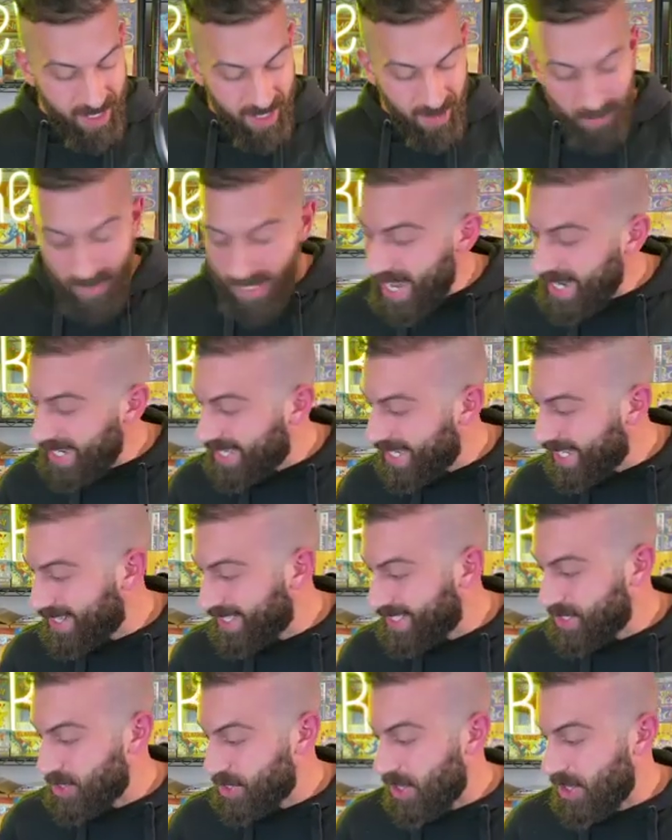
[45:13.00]
We got to get
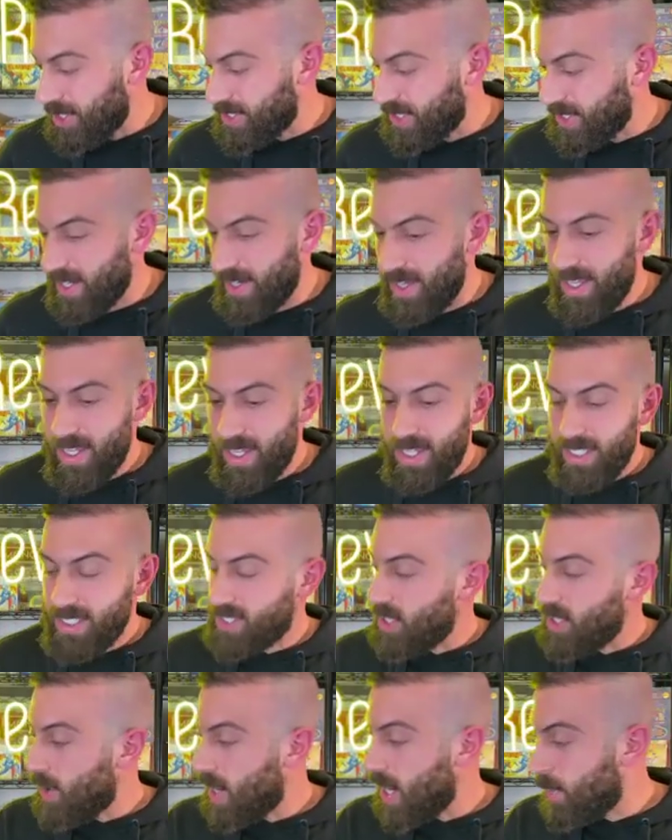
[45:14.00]
this Charizard.
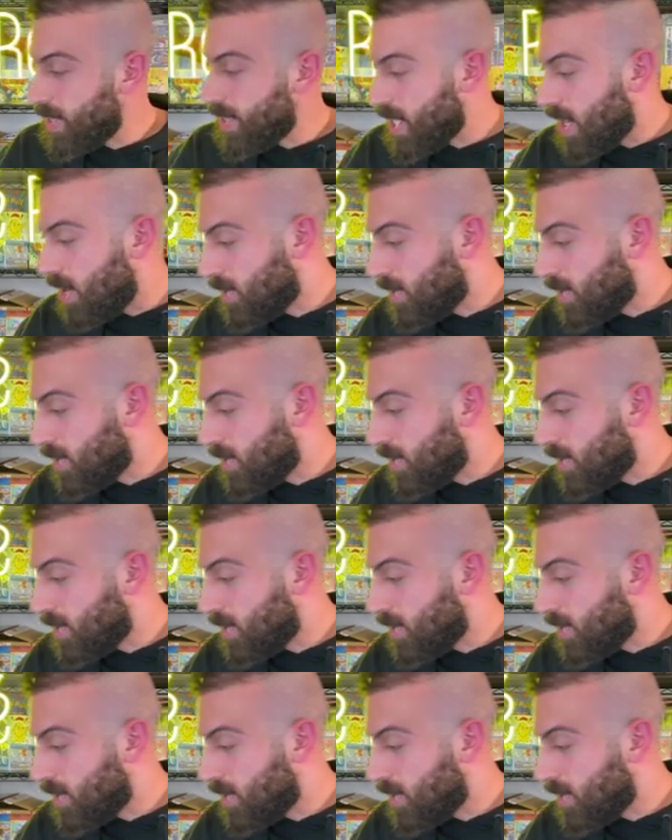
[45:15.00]
So here we go.